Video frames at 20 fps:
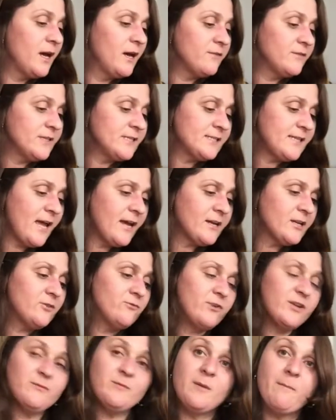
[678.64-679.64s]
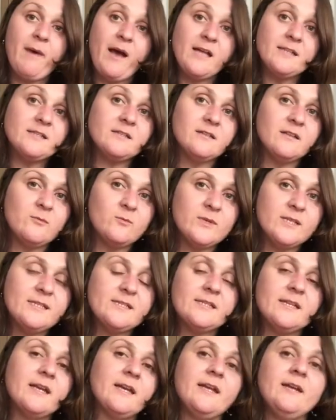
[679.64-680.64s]
The second rhythmic pattern that we
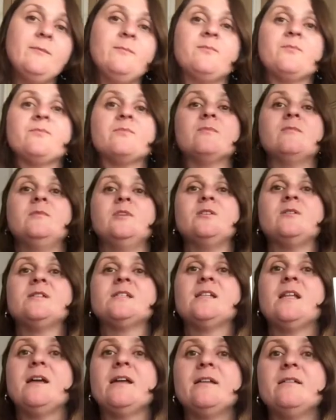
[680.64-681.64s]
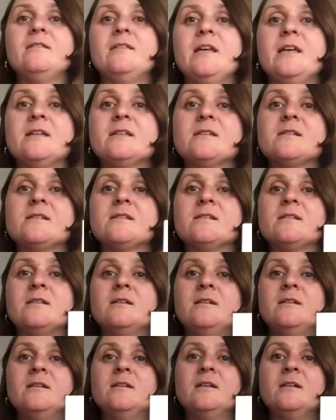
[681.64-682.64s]
see looks like this.
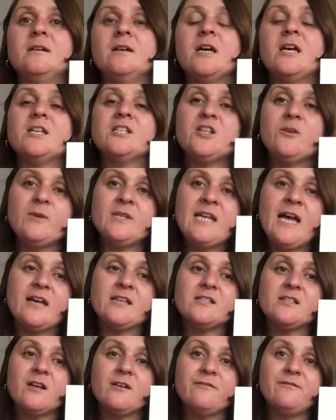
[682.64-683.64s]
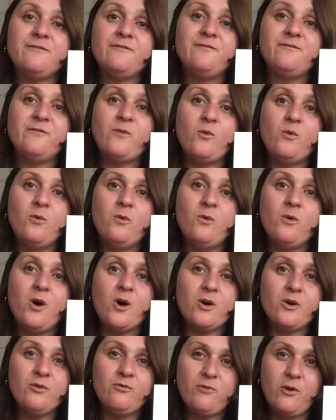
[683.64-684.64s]
So it has 4
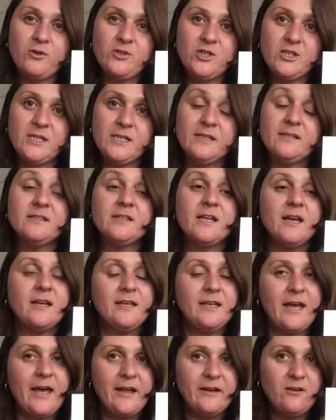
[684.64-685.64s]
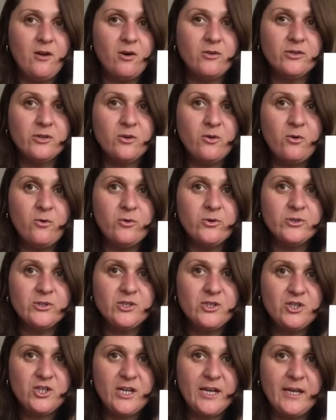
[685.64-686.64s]
crotchets, again on the chord
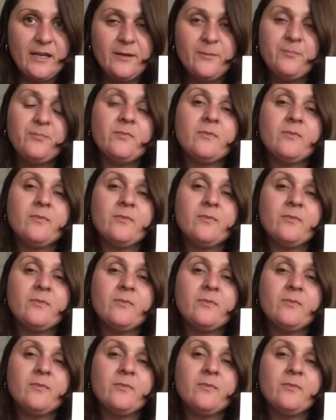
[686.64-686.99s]
G.